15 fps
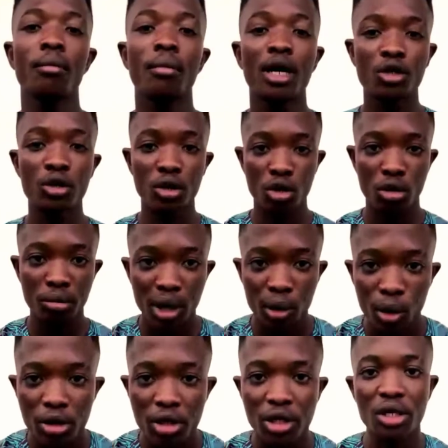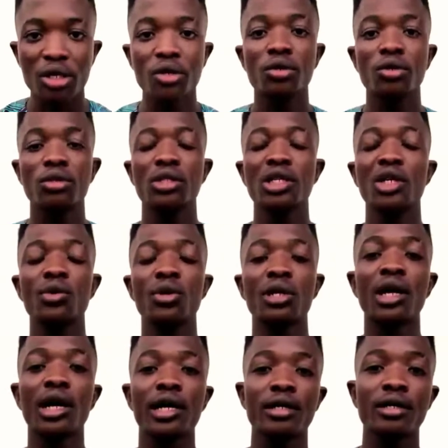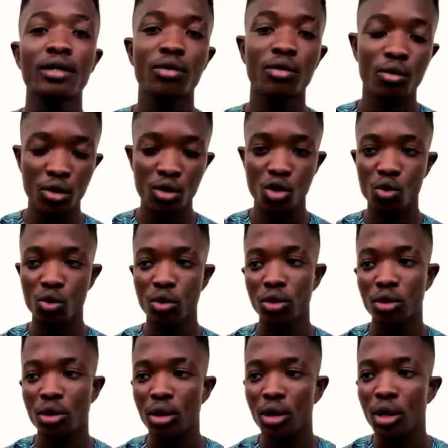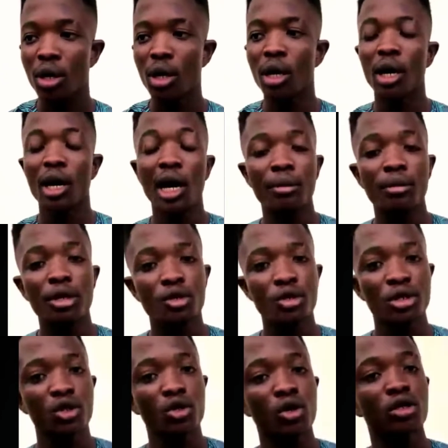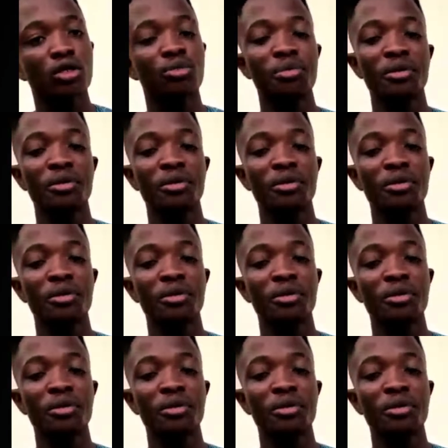Matric number 180319121. I'm here to discuss